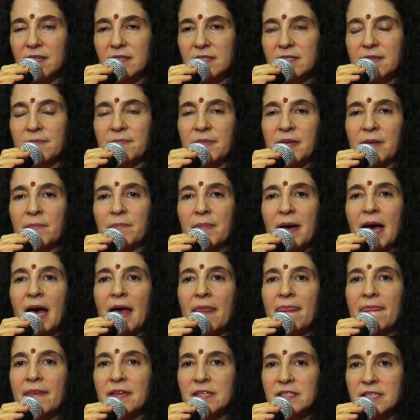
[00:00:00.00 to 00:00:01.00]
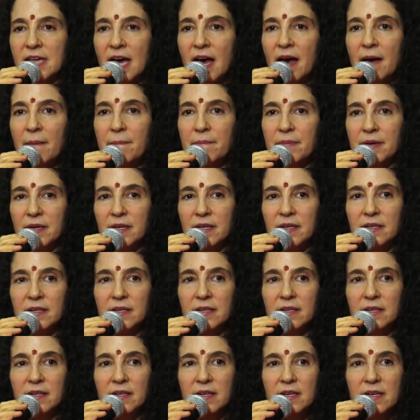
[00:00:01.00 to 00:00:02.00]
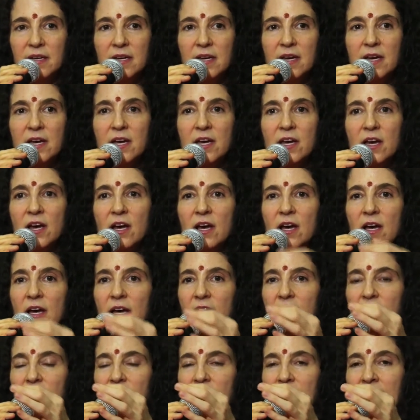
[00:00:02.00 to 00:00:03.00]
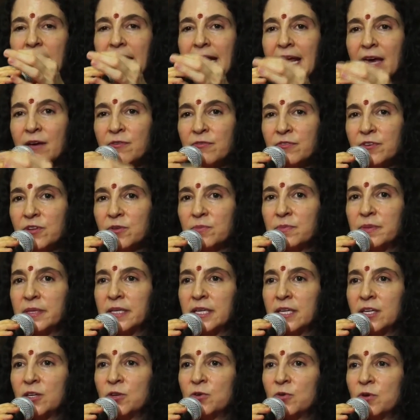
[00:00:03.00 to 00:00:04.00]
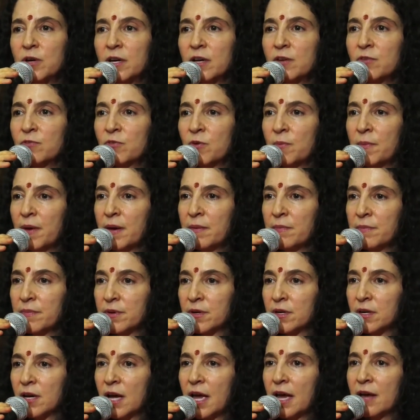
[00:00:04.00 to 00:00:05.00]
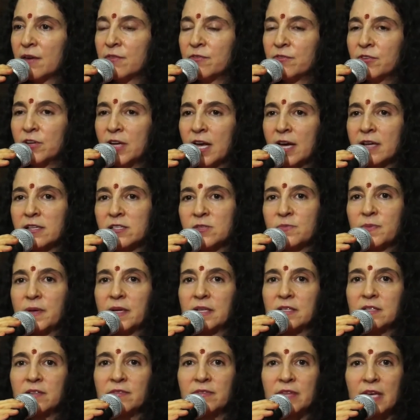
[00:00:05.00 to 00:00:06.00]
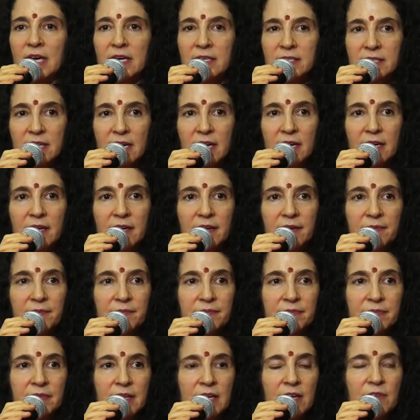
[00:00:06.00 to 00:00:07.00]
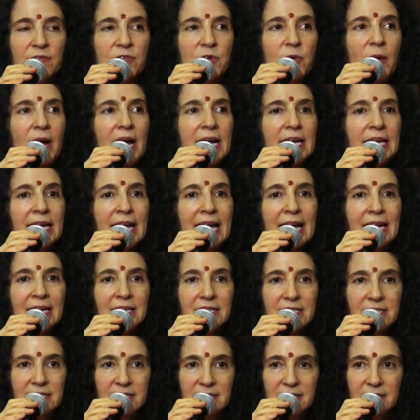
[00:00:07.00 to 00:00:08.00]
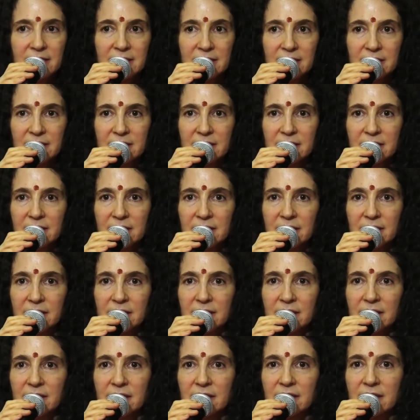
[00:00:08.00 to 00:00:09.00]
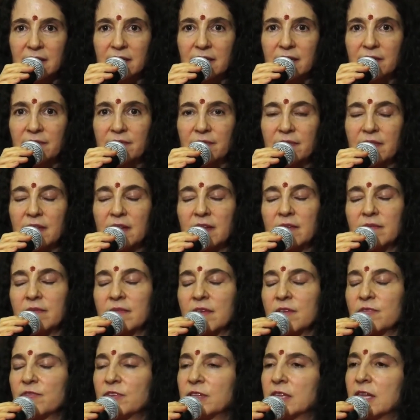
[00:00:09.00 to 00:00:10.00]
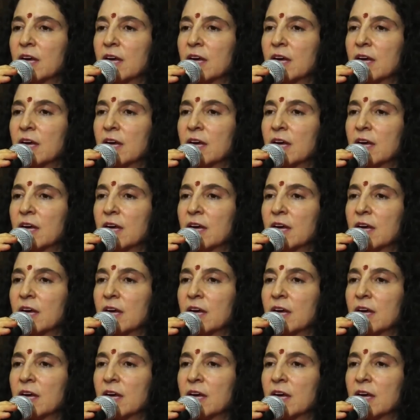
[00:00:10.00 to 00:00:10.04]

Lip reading: something bad that's happened, inevitably you can remember every aspect of that day. If you had an accident, if a